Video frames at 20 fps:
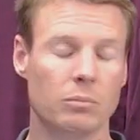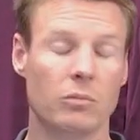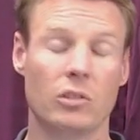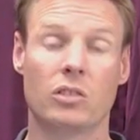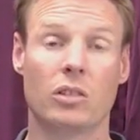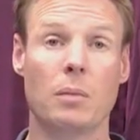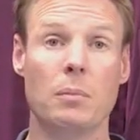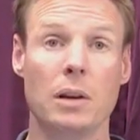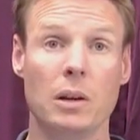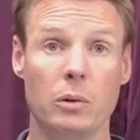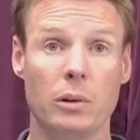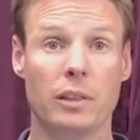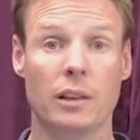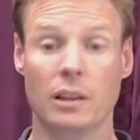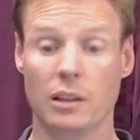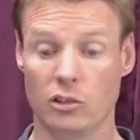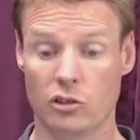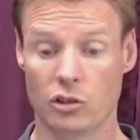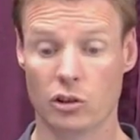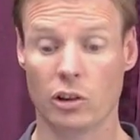Somebody
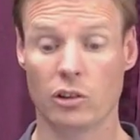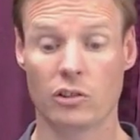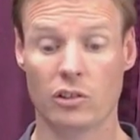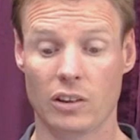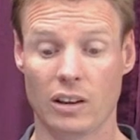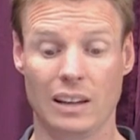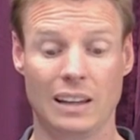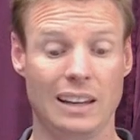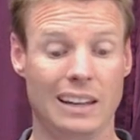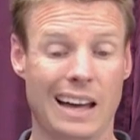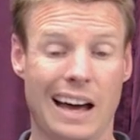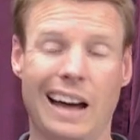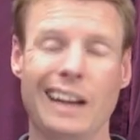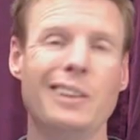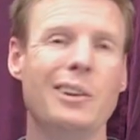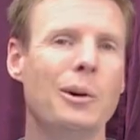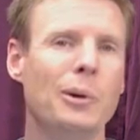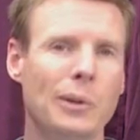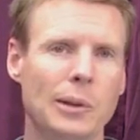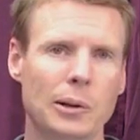within the church said, I
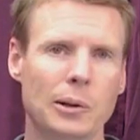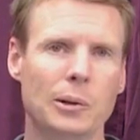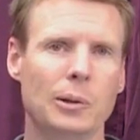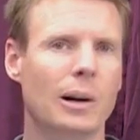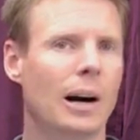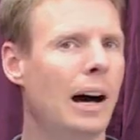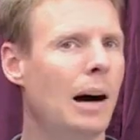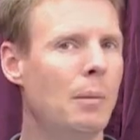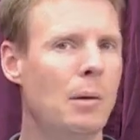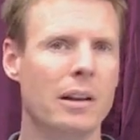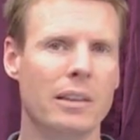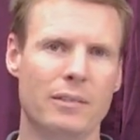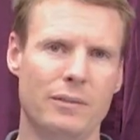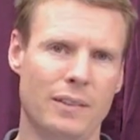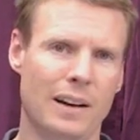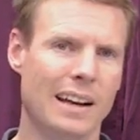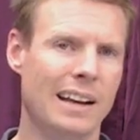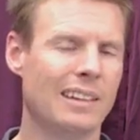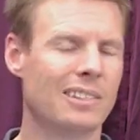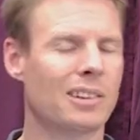know you. I'm on the
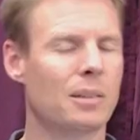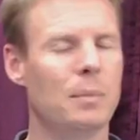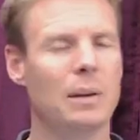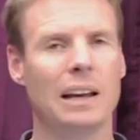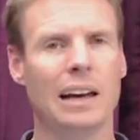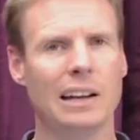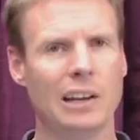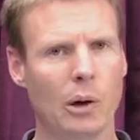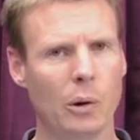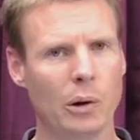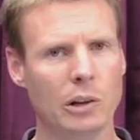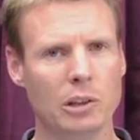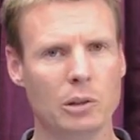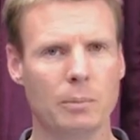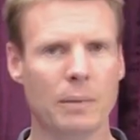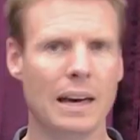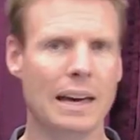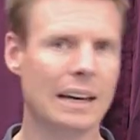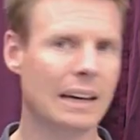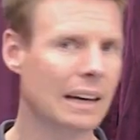finance committee. I know what you
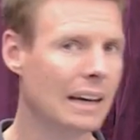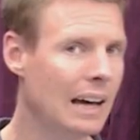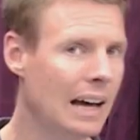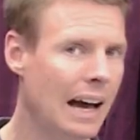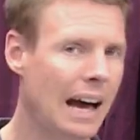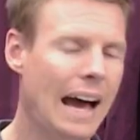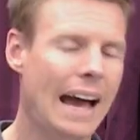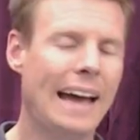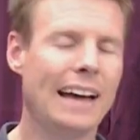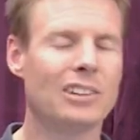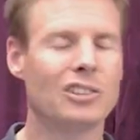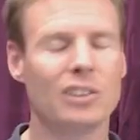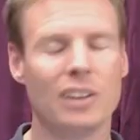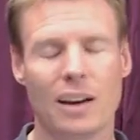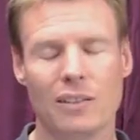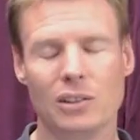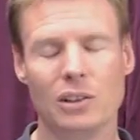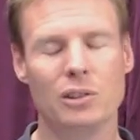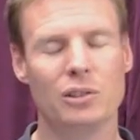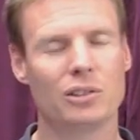make. I actually
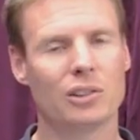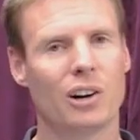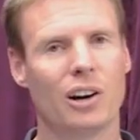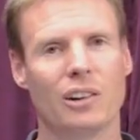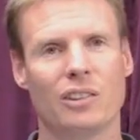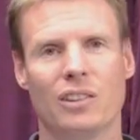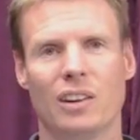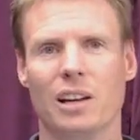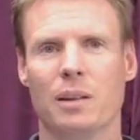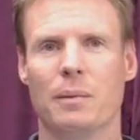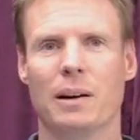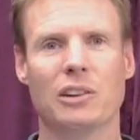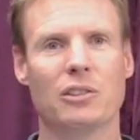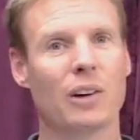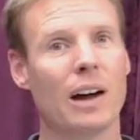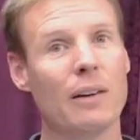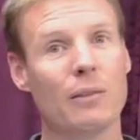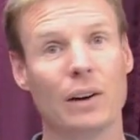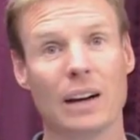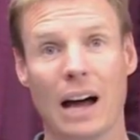have a used car sitting in my
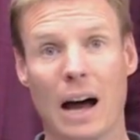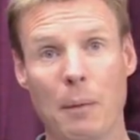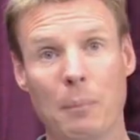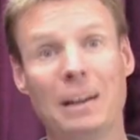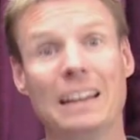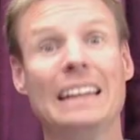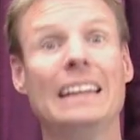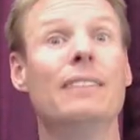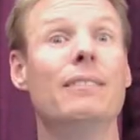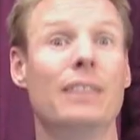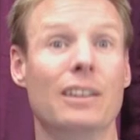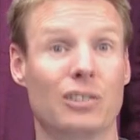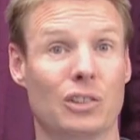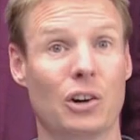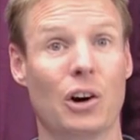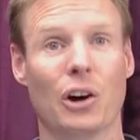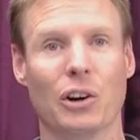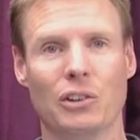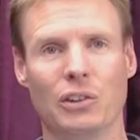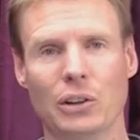driveway. I'm going to give this
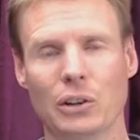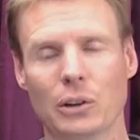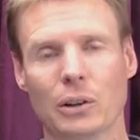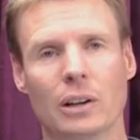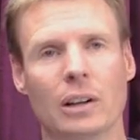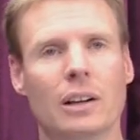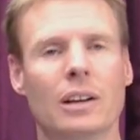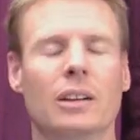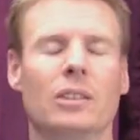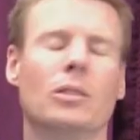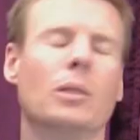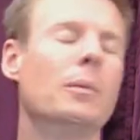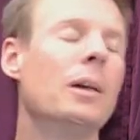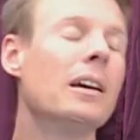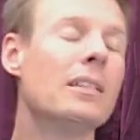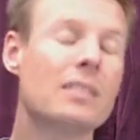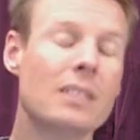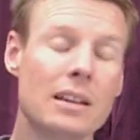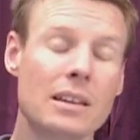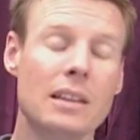car to you. So I'm
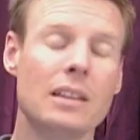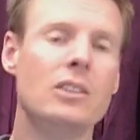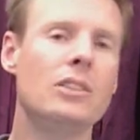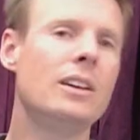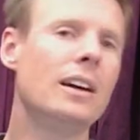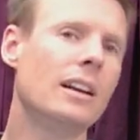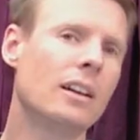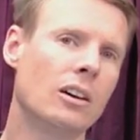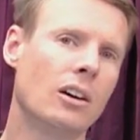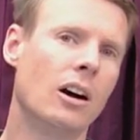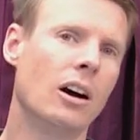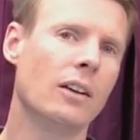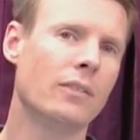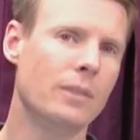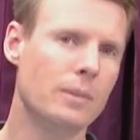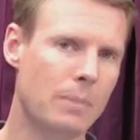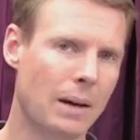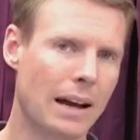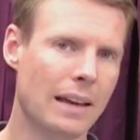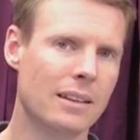not saying that you get a car if
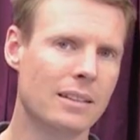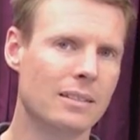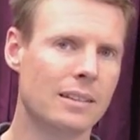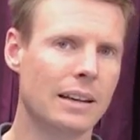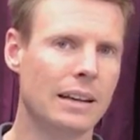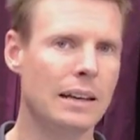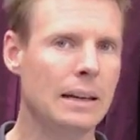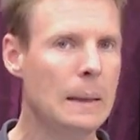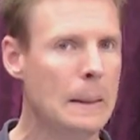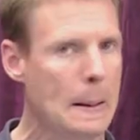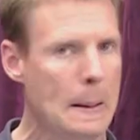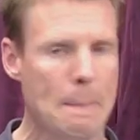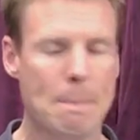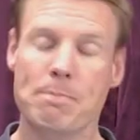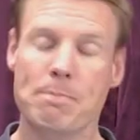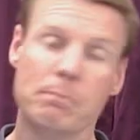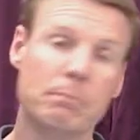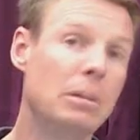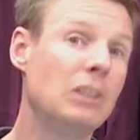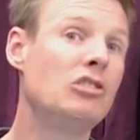you buy the city,
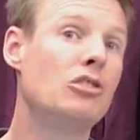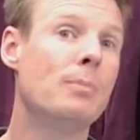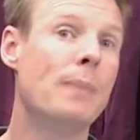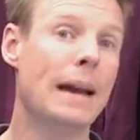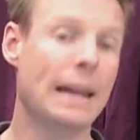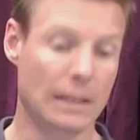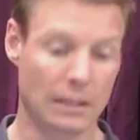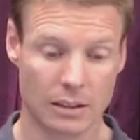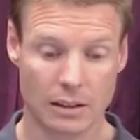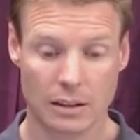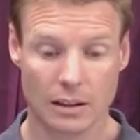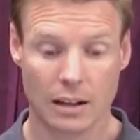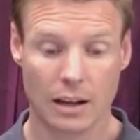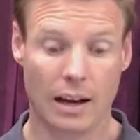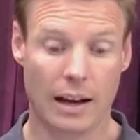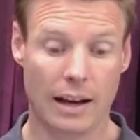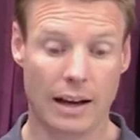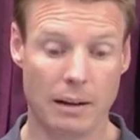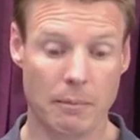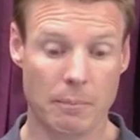but you might.
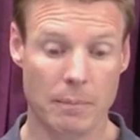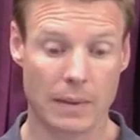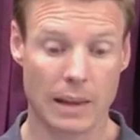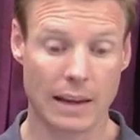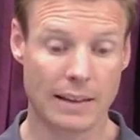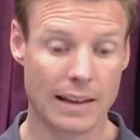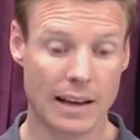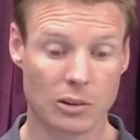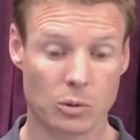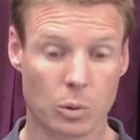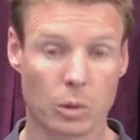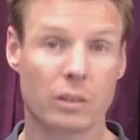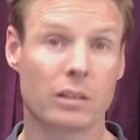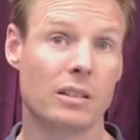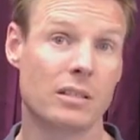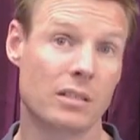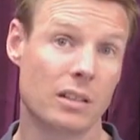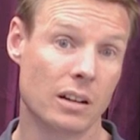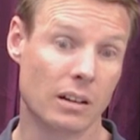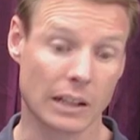And that's worth
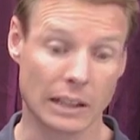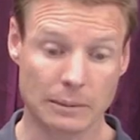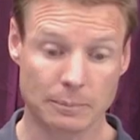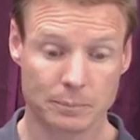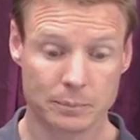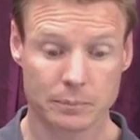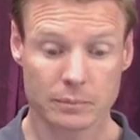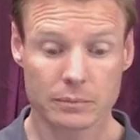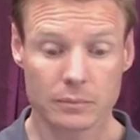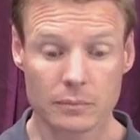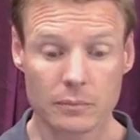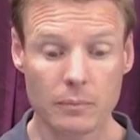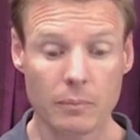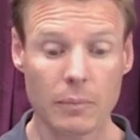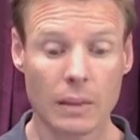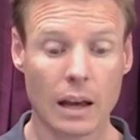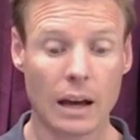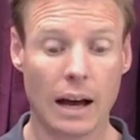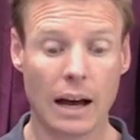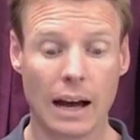considering.
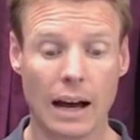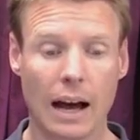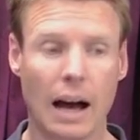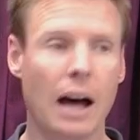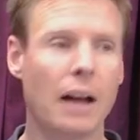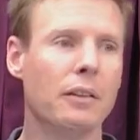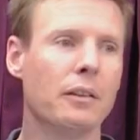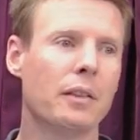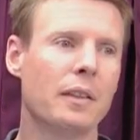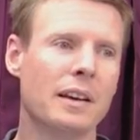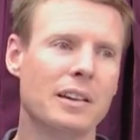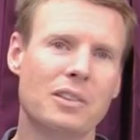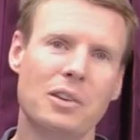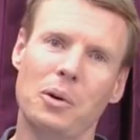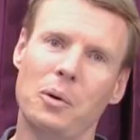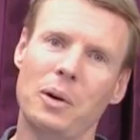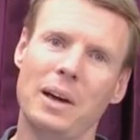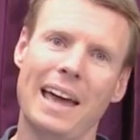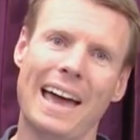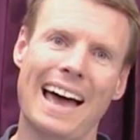Other things
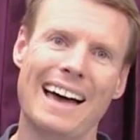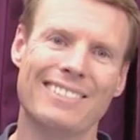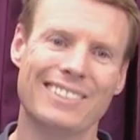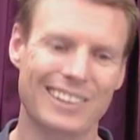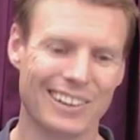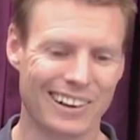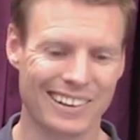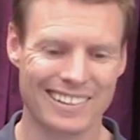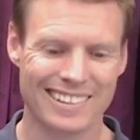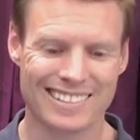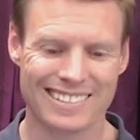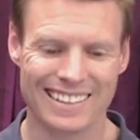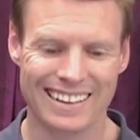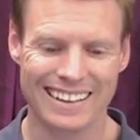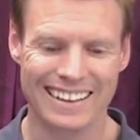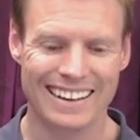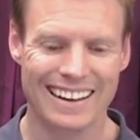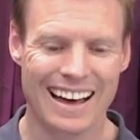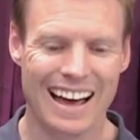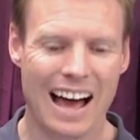that we have here on the
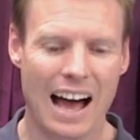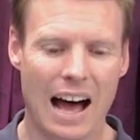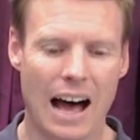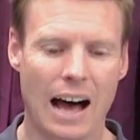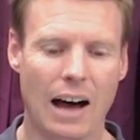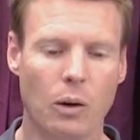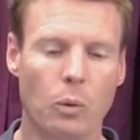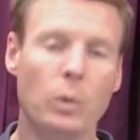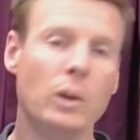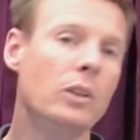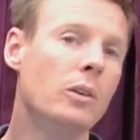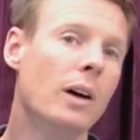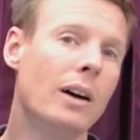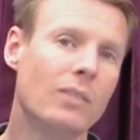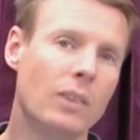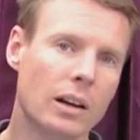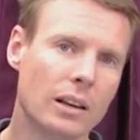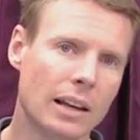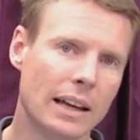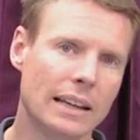city, we do
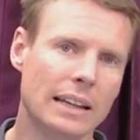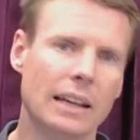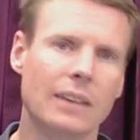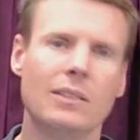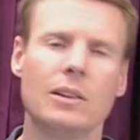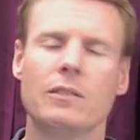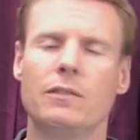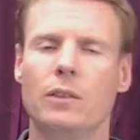have online giving.